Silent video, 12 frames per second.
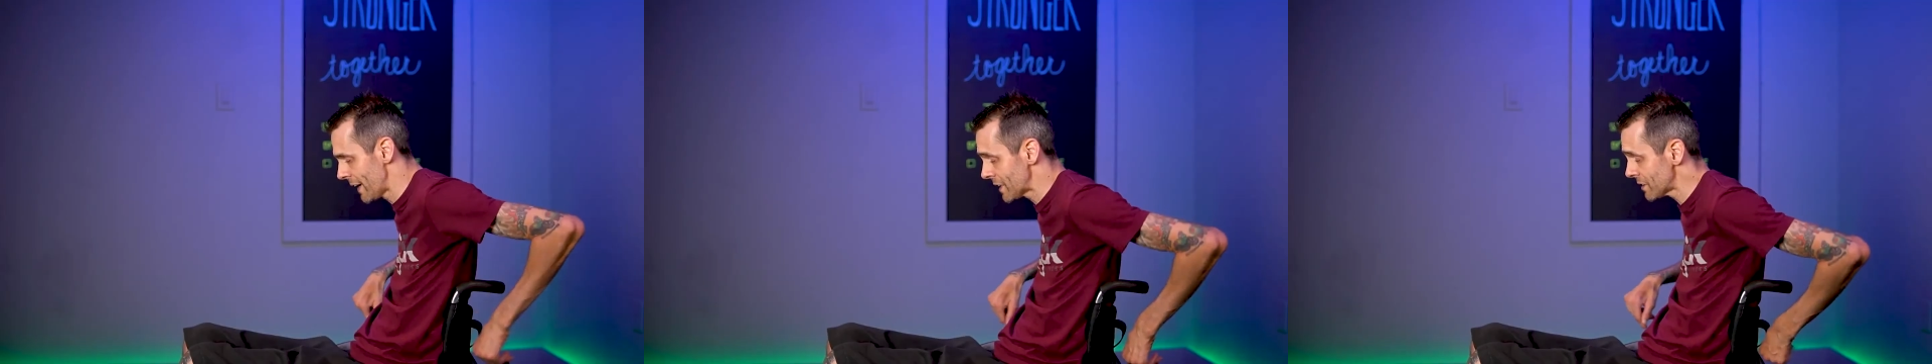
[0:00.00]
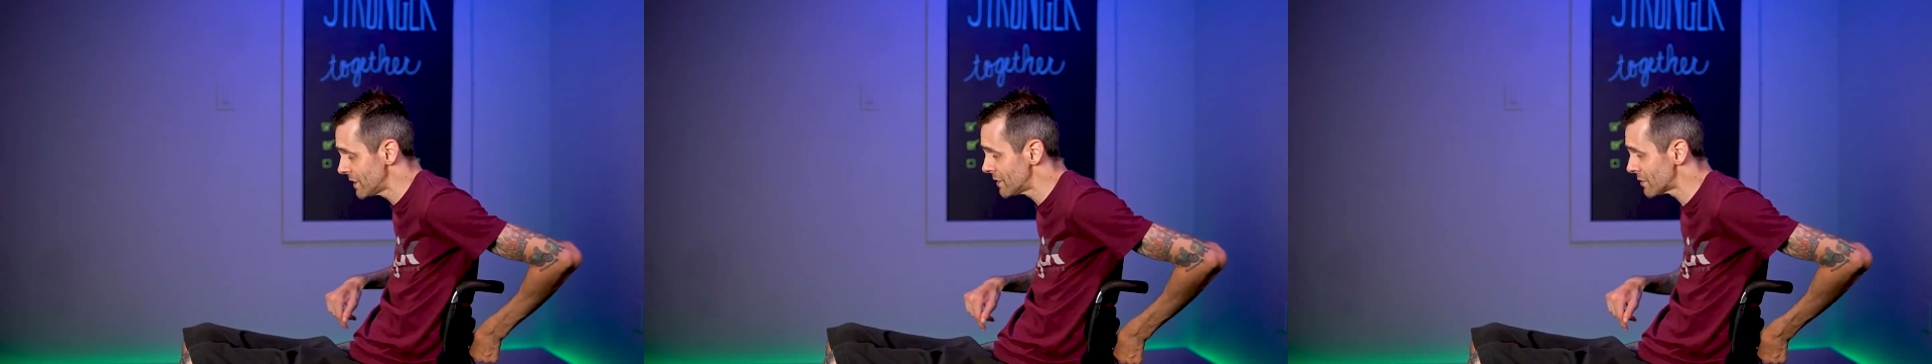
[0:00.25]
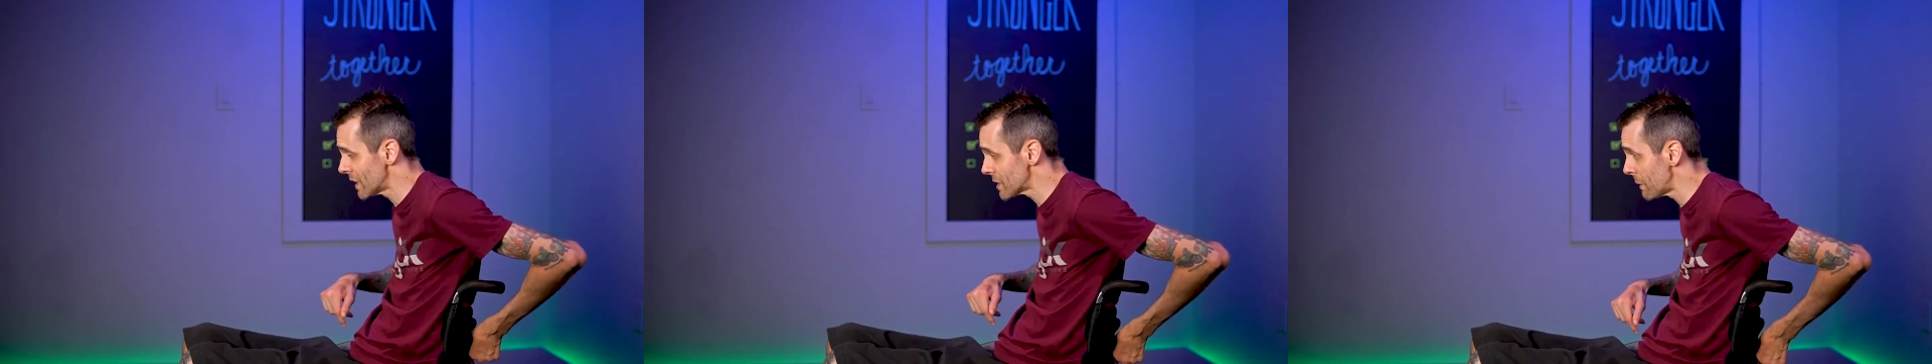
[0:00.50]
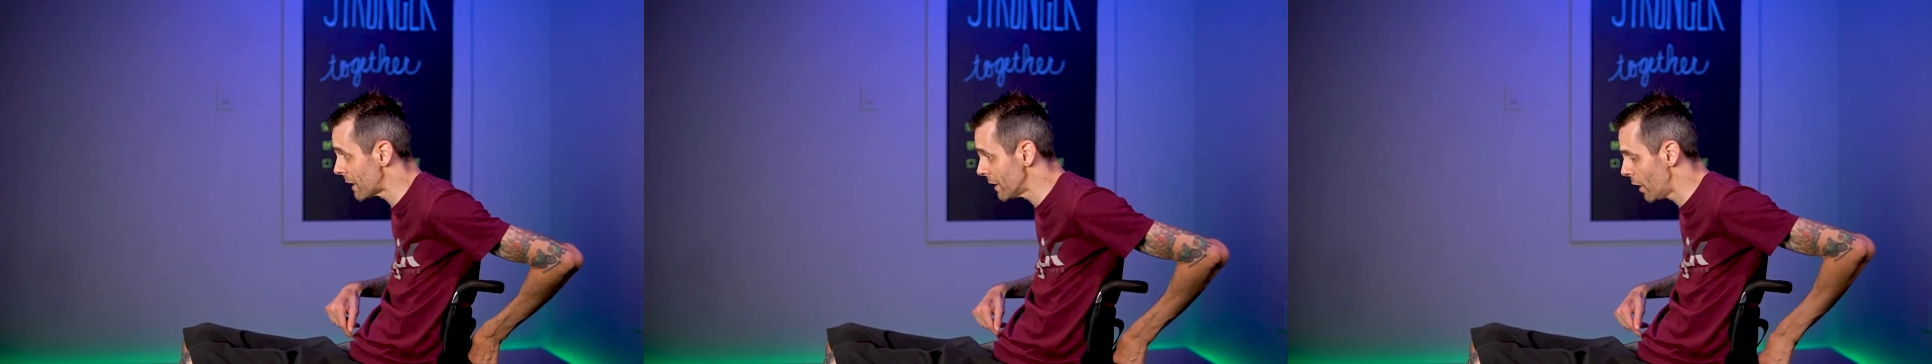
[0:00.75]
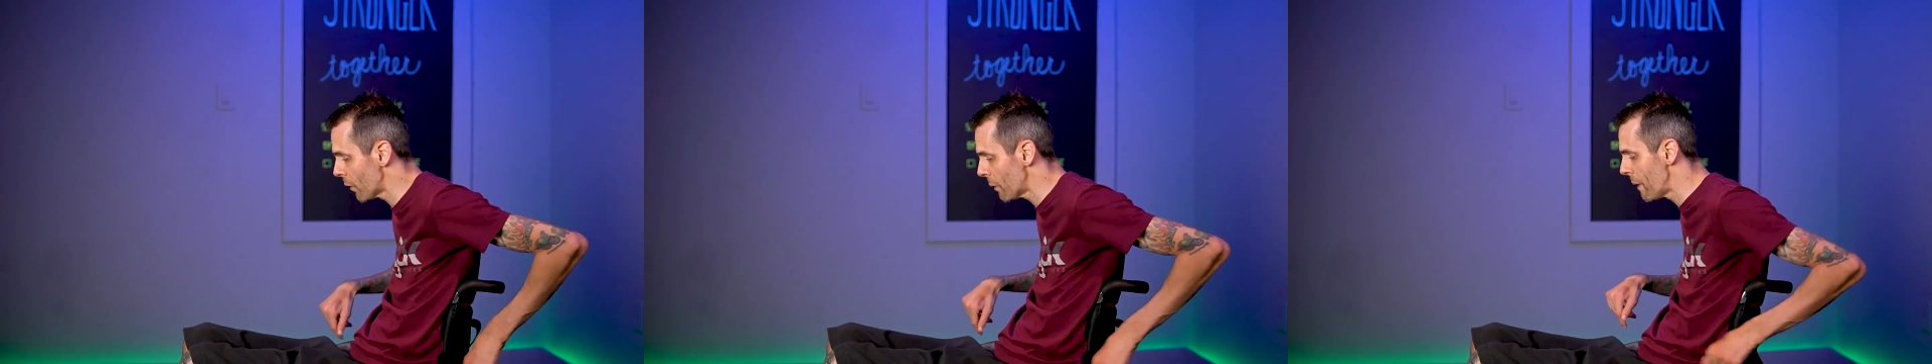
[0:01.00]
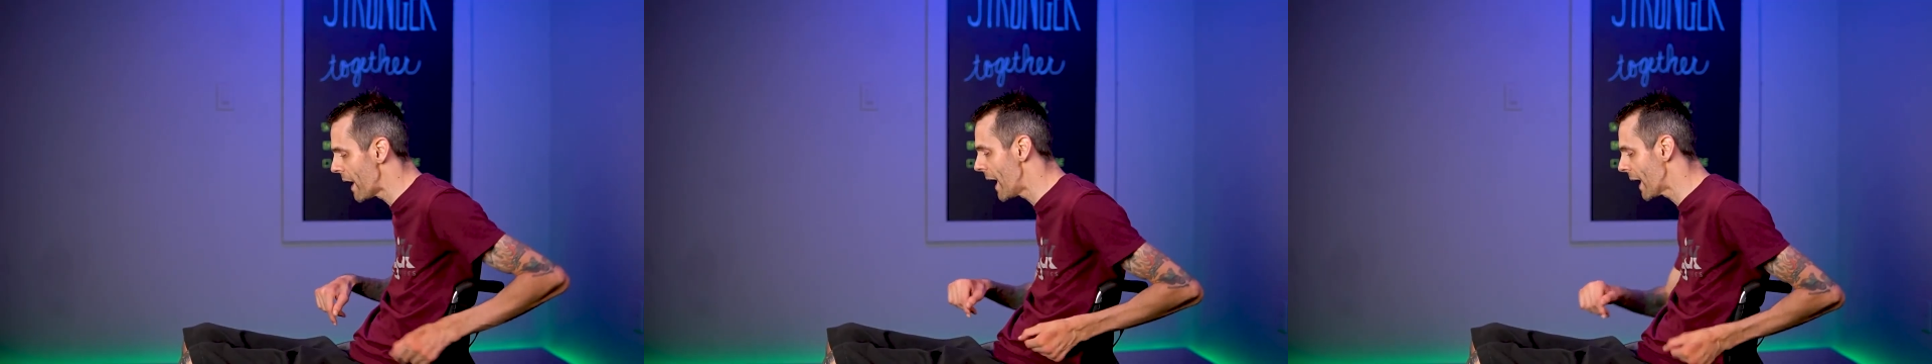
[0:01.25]
actually to stretch my lower
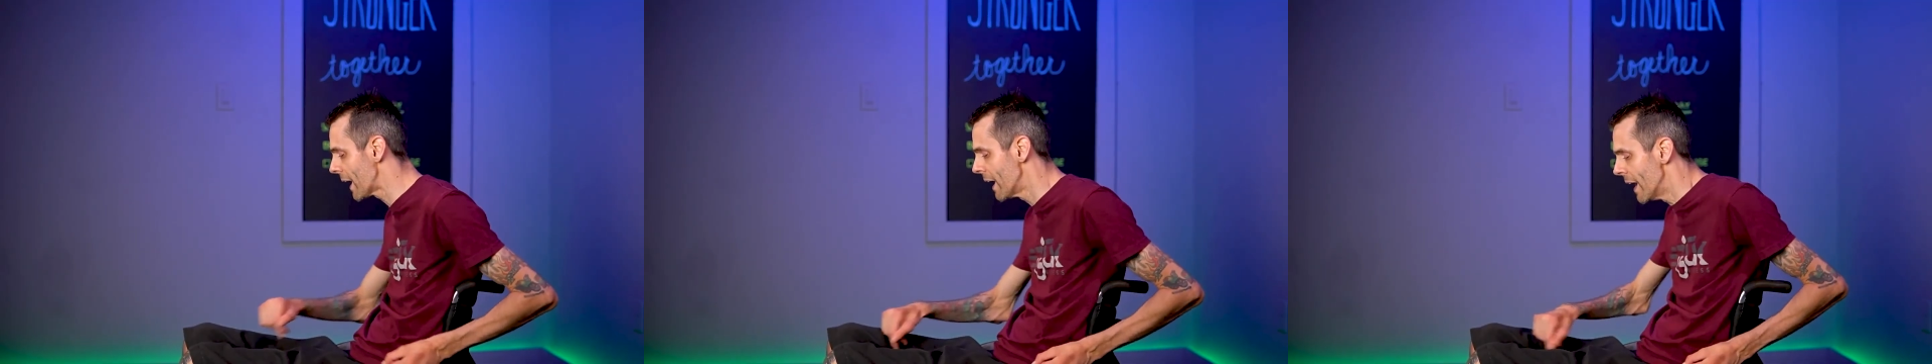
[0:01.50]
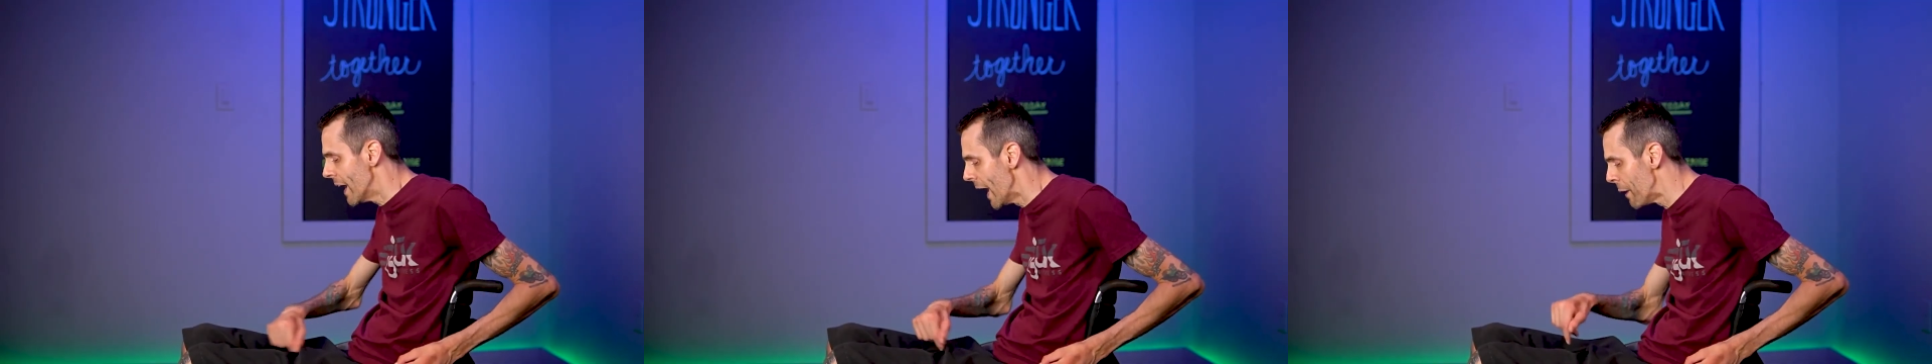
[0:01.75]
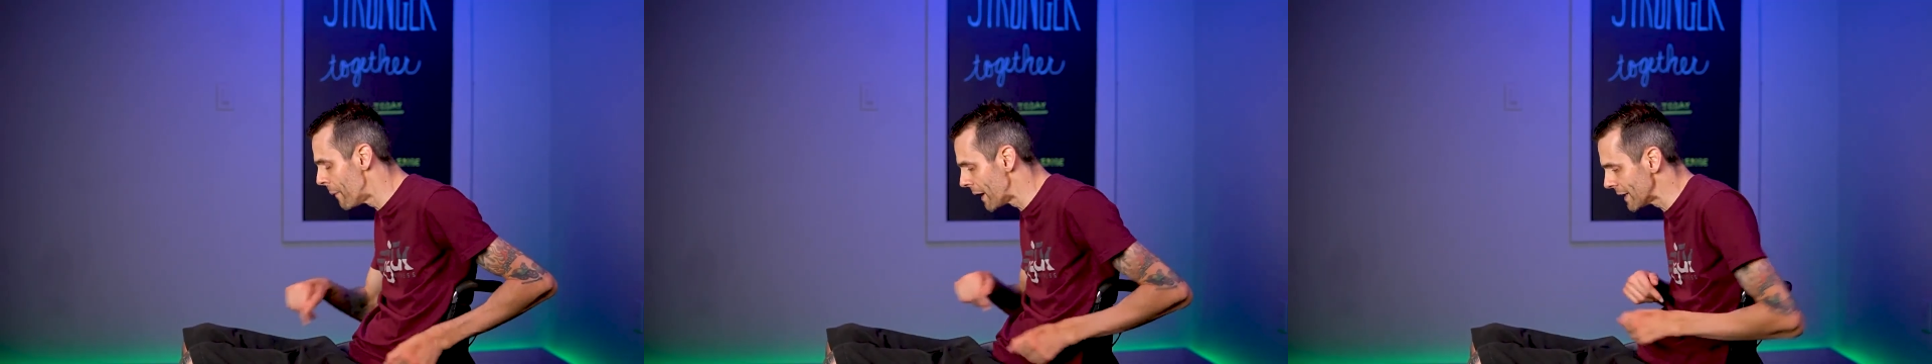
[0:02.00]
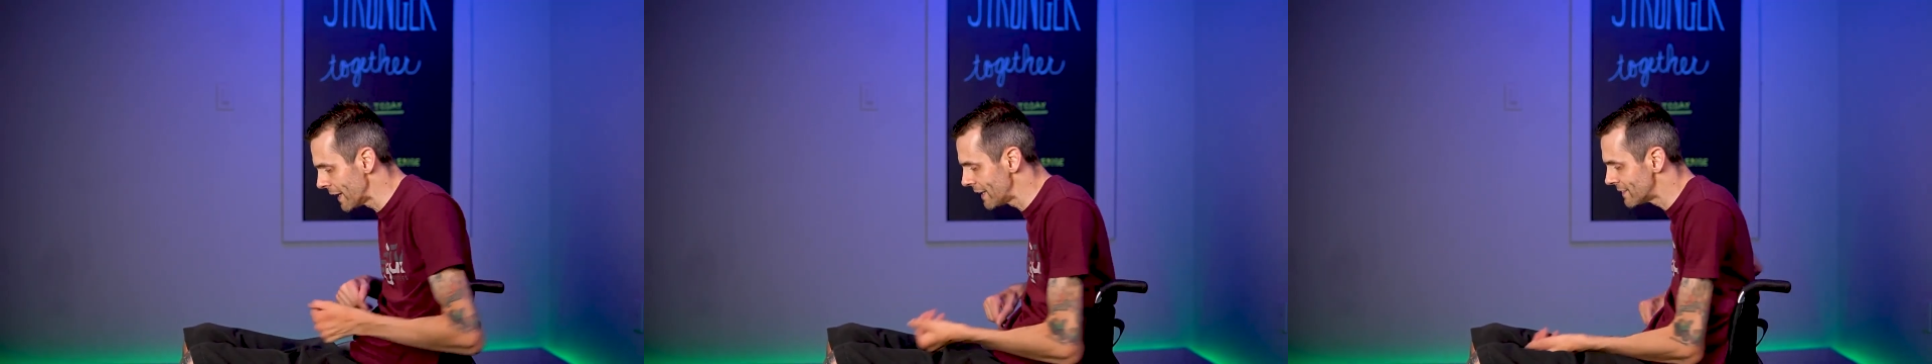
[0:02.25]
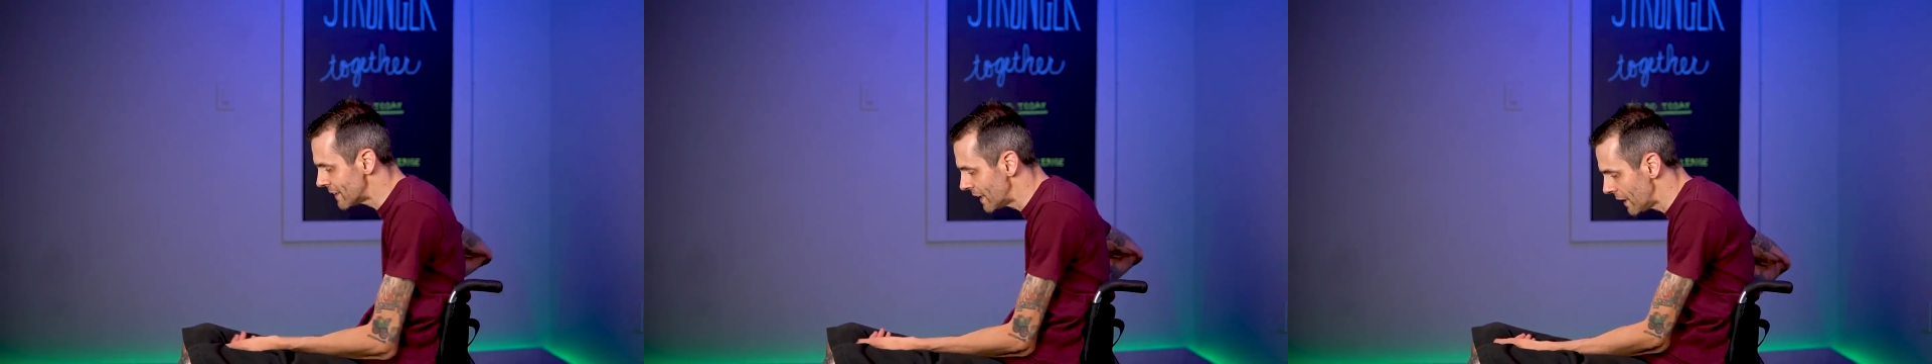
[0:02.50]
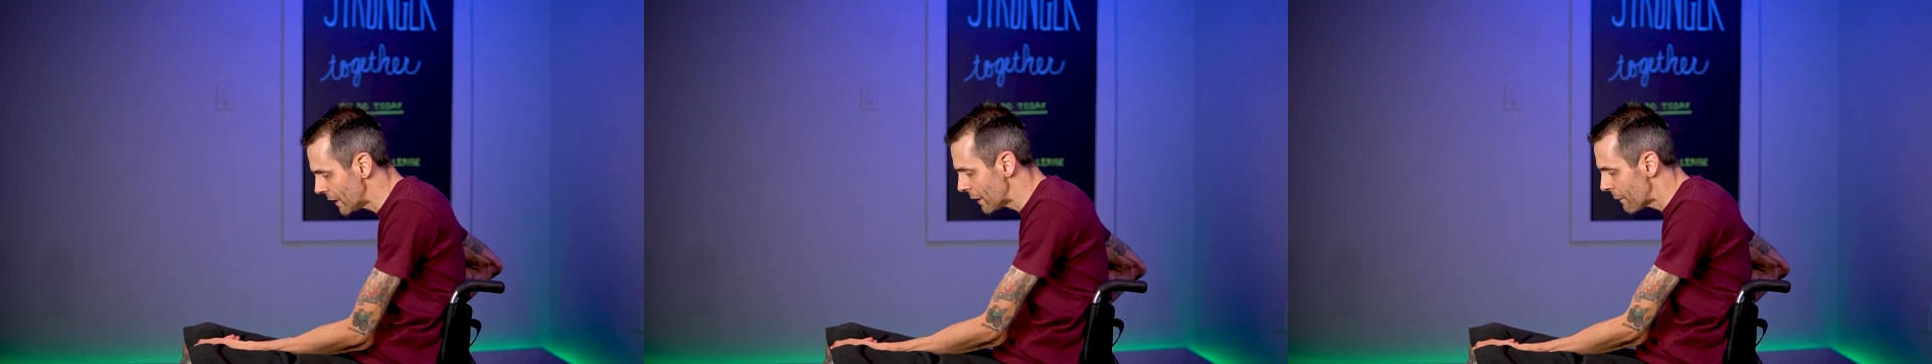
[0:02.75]
back and my legs in
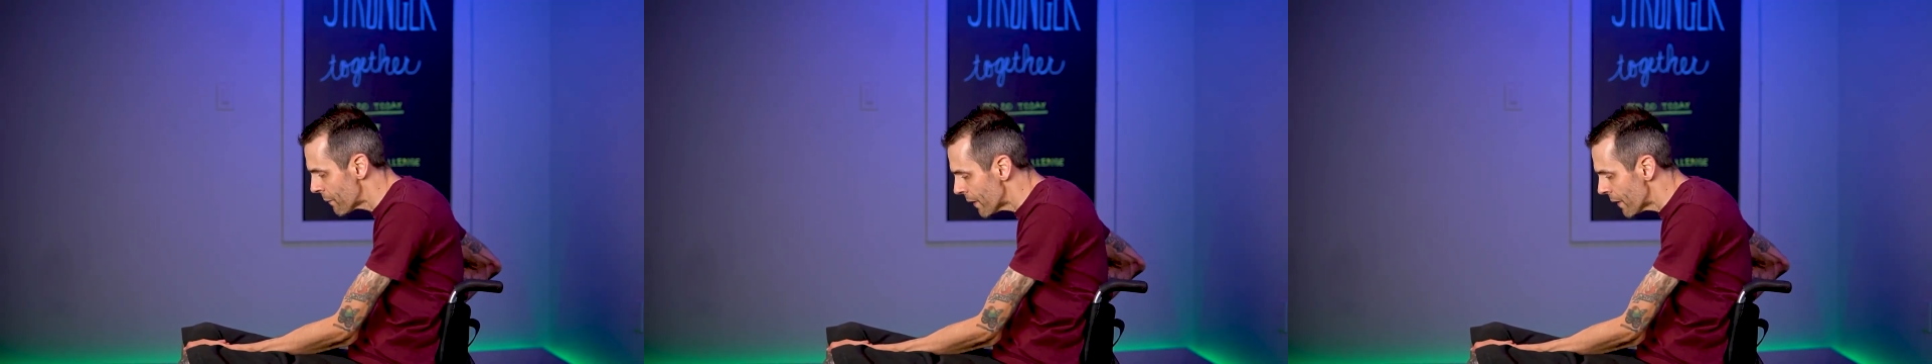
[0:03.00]
here.